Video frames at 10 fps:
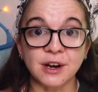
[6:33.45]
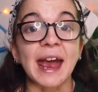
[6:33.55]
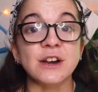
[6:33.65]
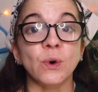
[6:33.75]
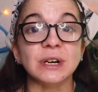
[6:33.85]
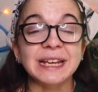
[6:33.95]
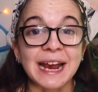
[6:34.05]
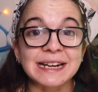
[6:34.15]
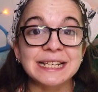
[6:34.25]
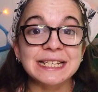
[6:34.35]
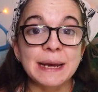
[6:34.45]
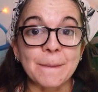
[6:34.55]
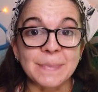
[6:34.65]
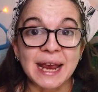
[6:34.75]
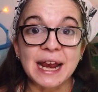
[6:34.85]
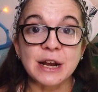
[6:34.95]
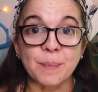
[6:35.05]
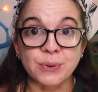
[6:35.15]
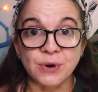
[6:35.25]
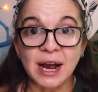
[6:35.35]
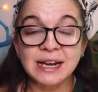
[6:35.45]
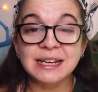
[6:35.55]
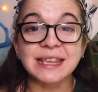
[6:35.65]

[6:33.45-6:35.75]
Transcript: an organically made product